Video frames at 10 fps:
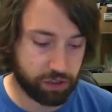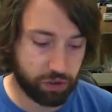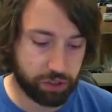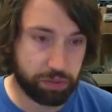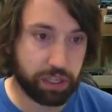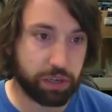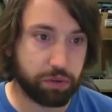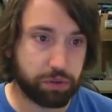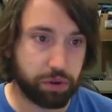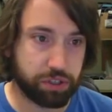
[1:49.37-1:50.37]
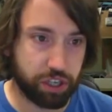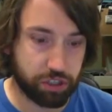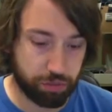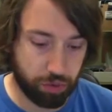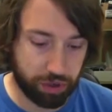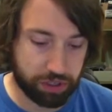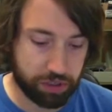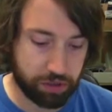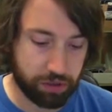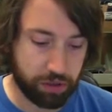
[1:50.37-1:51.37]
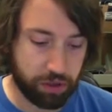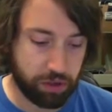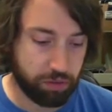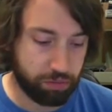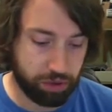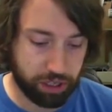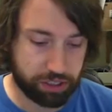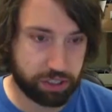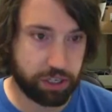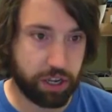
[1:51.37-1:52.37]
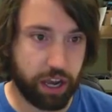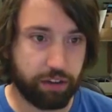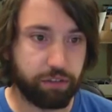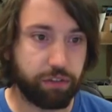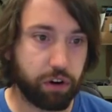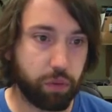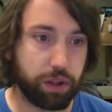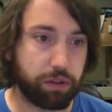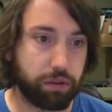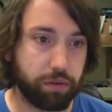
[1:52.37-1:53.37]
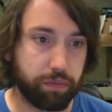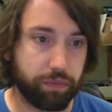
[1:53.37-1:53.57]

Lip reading: going to be equal to our center point plus half of our width.